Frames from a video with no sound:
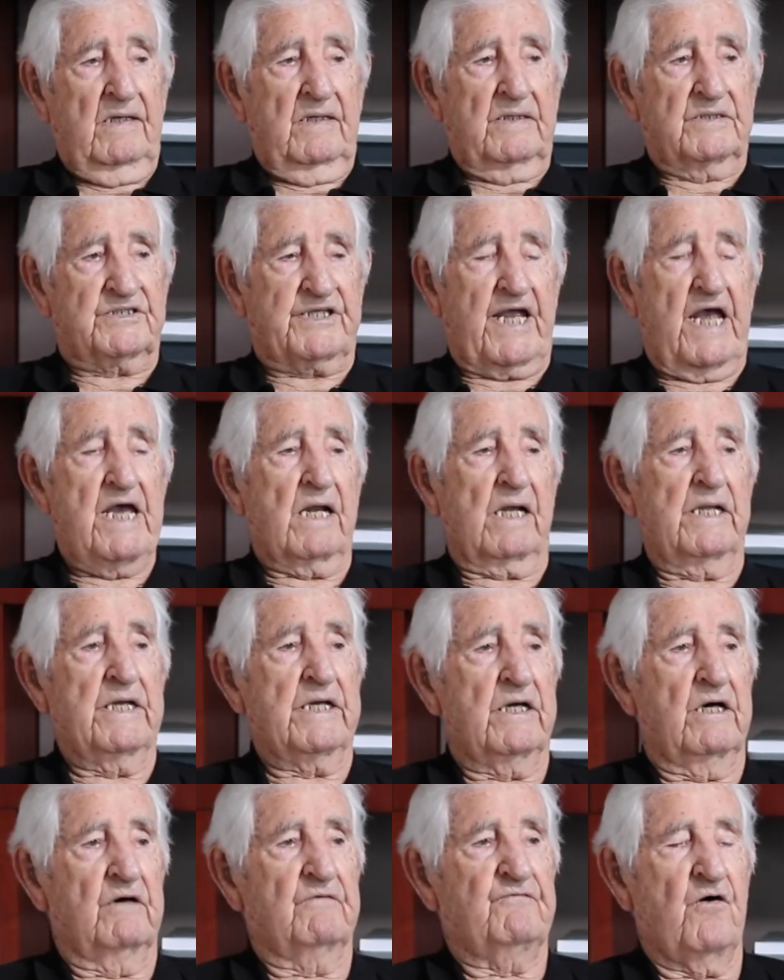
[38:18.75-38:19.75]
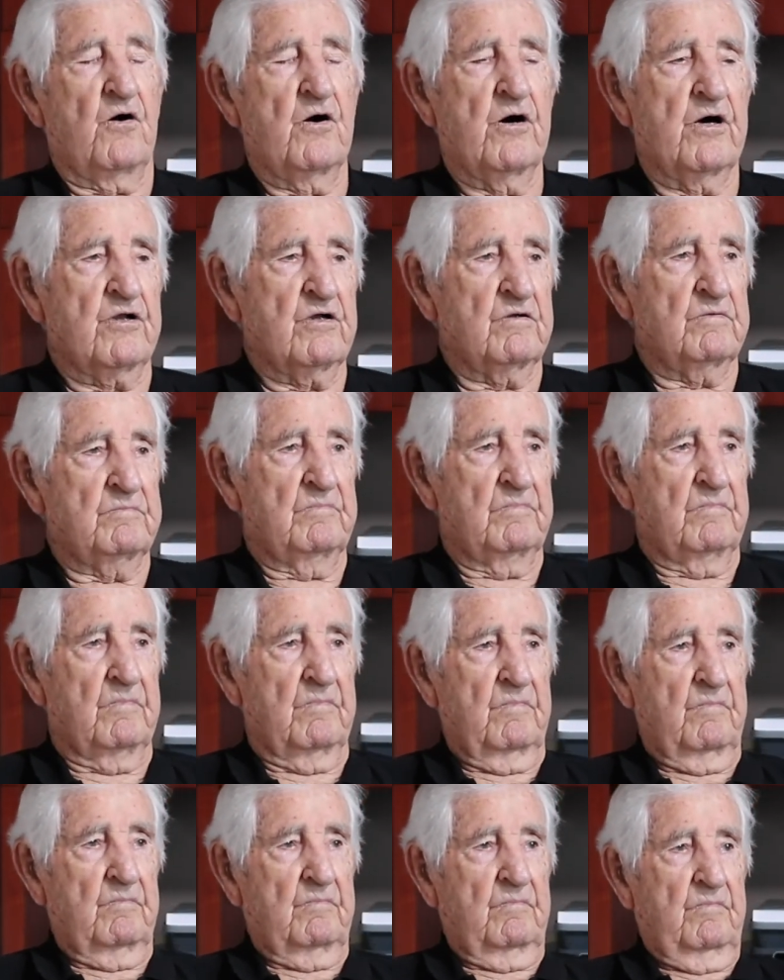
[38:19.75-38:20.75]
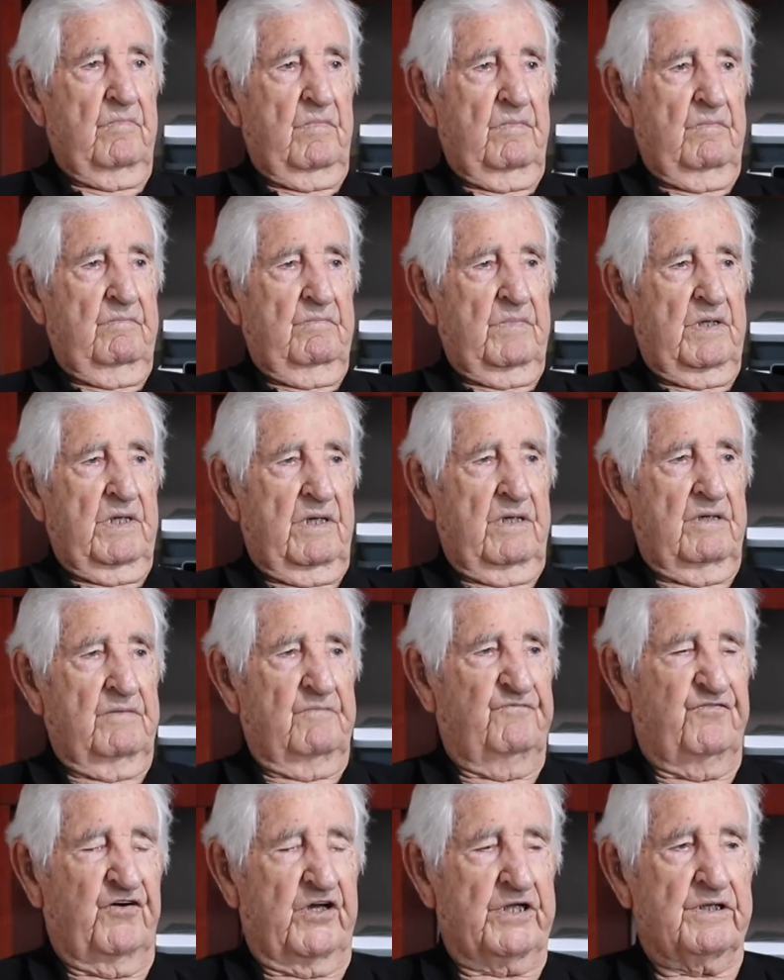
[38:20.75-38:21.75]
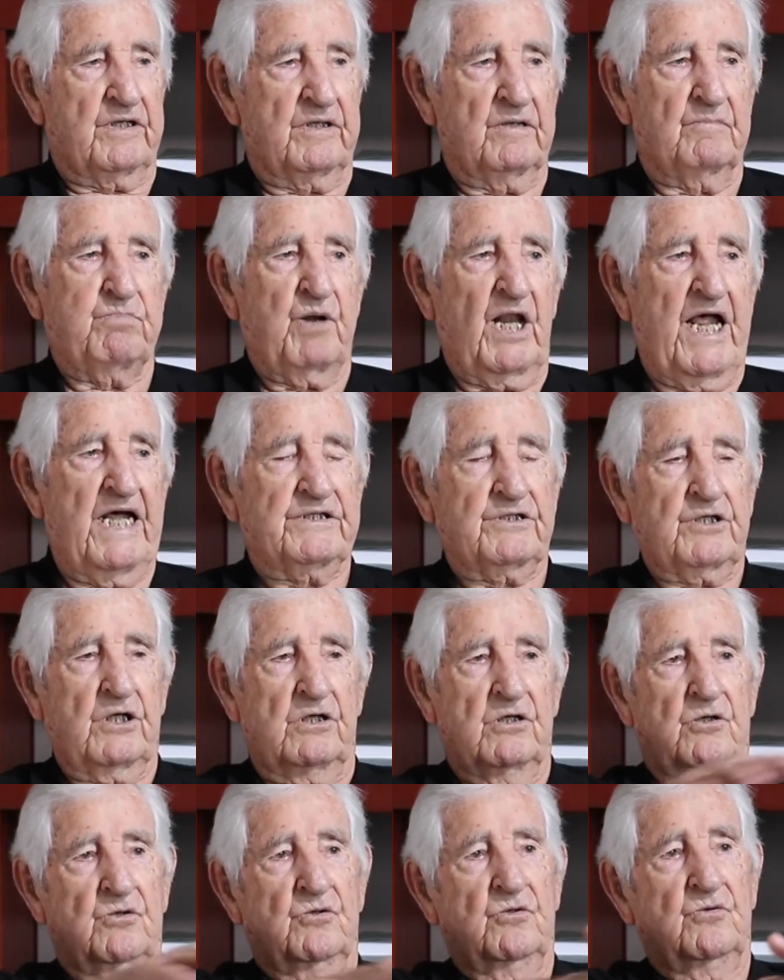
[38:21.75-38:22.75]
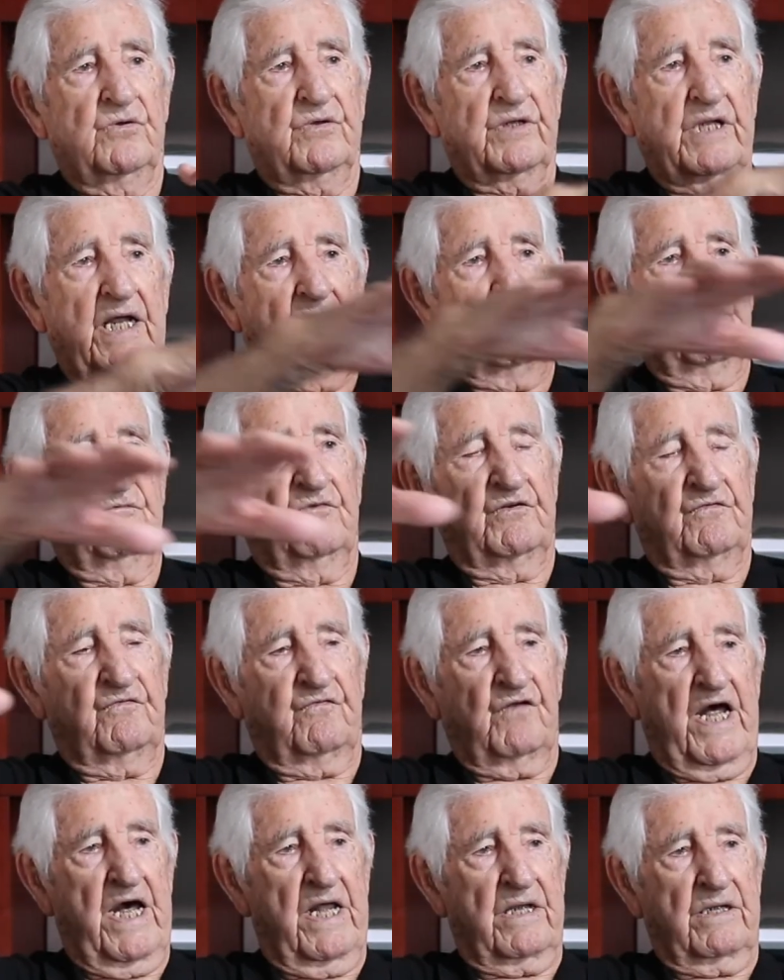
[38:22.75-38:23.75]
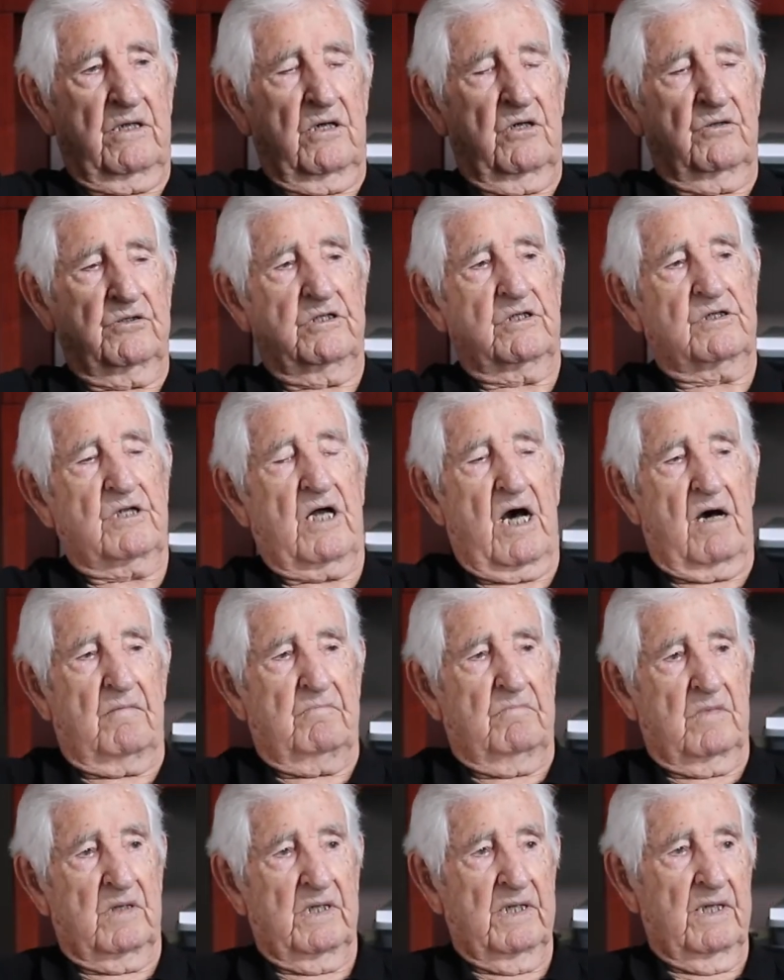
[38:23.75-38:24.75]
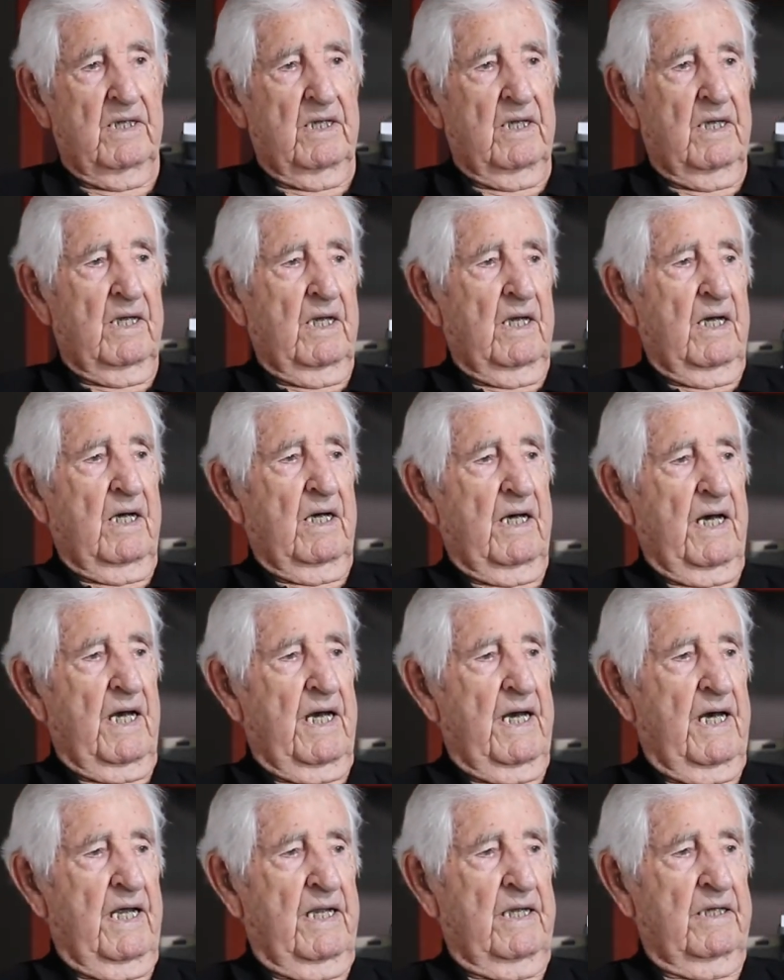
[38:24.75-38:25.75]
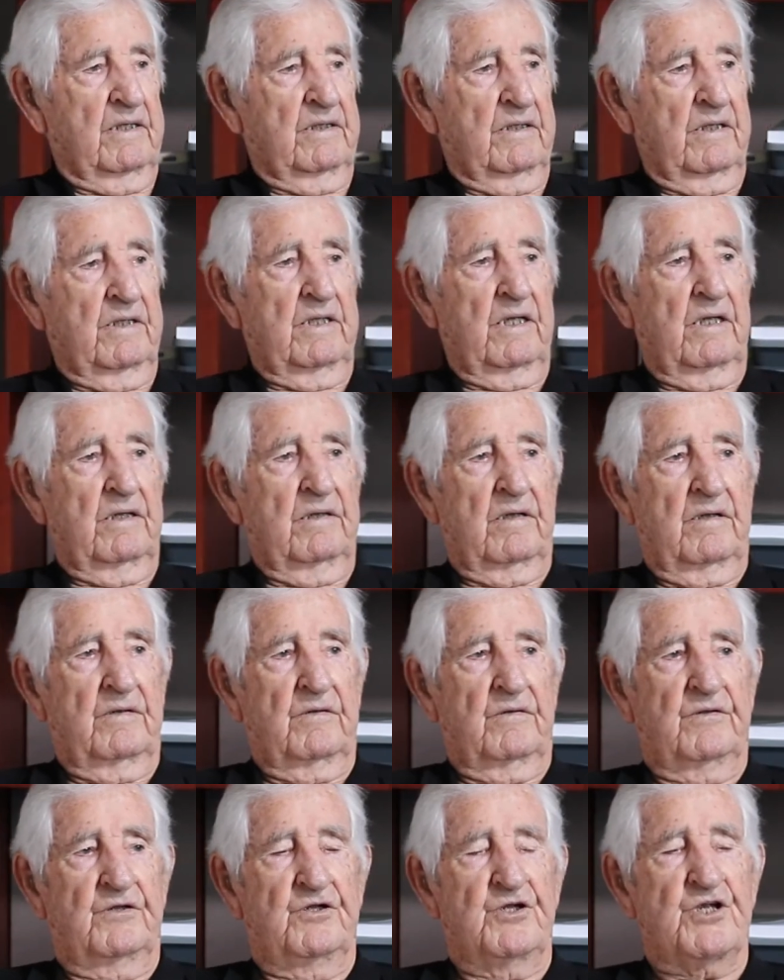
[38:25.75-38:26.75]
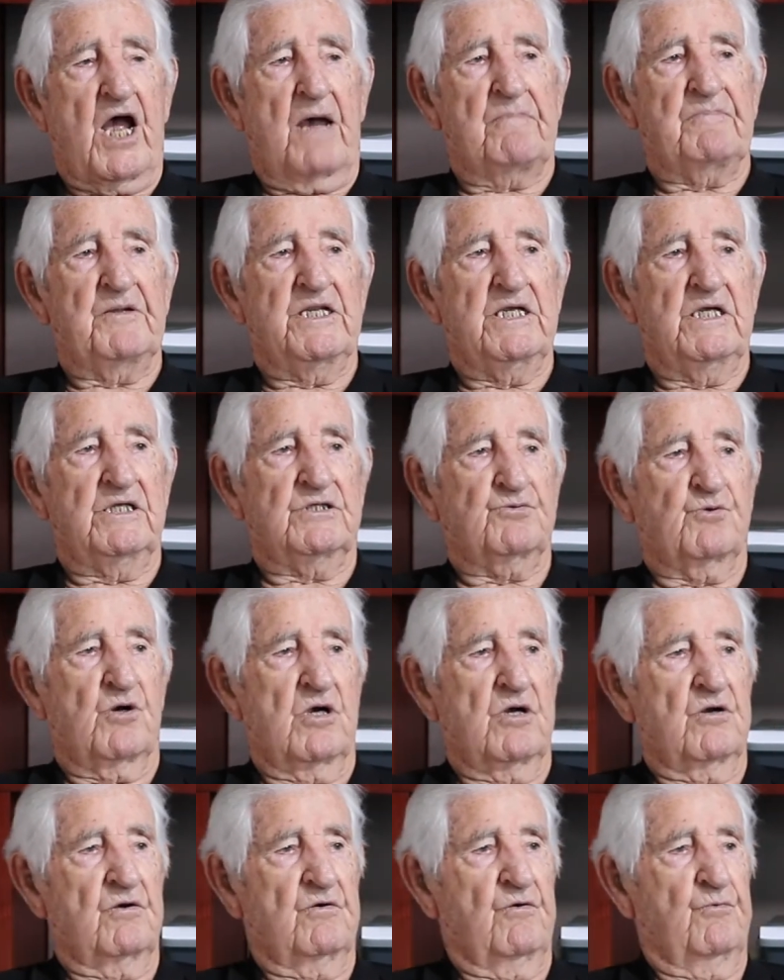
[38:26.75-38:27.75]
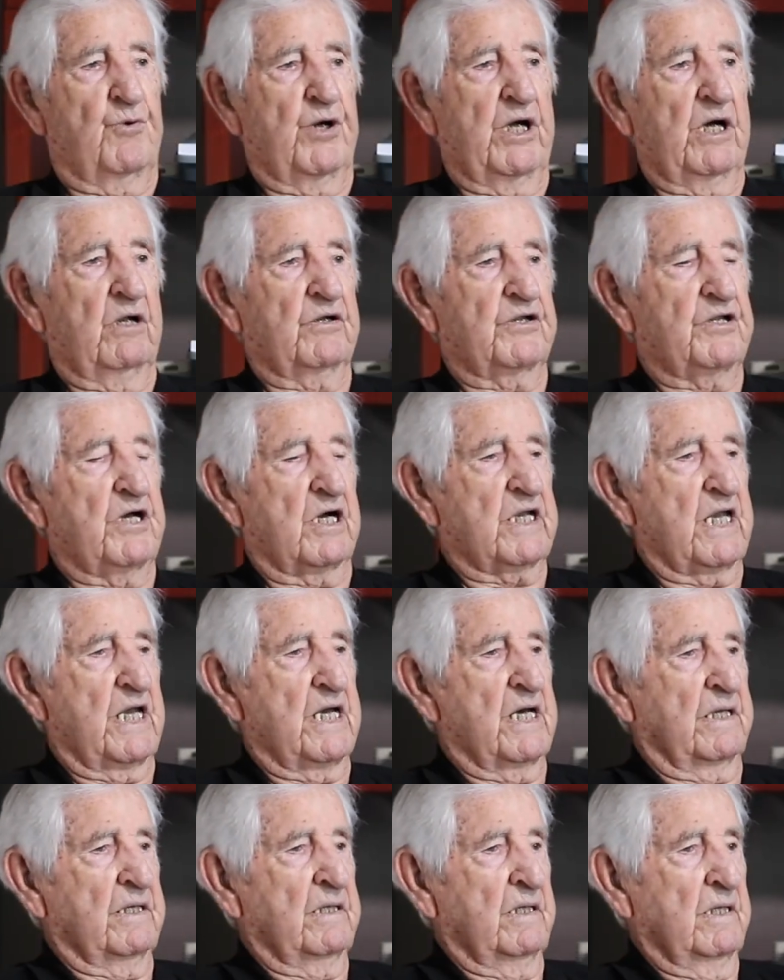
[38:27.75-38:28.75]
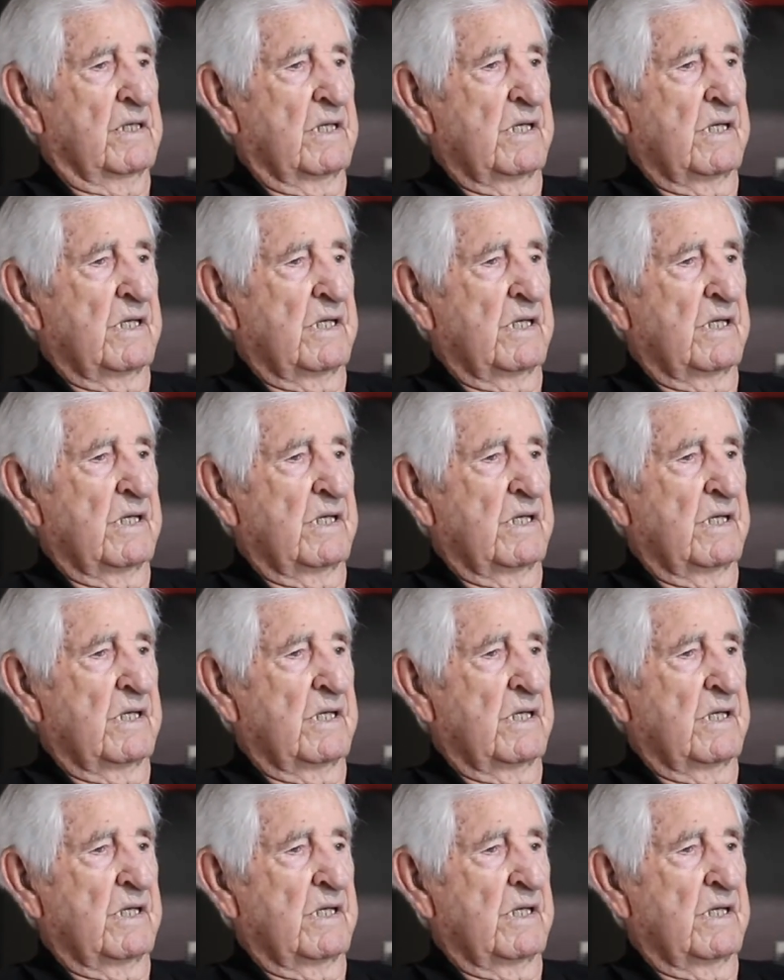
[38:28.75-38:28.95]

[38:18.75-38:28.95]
scaling a 400-foot plateau that was flat on the top, and the Japanese were well dug in.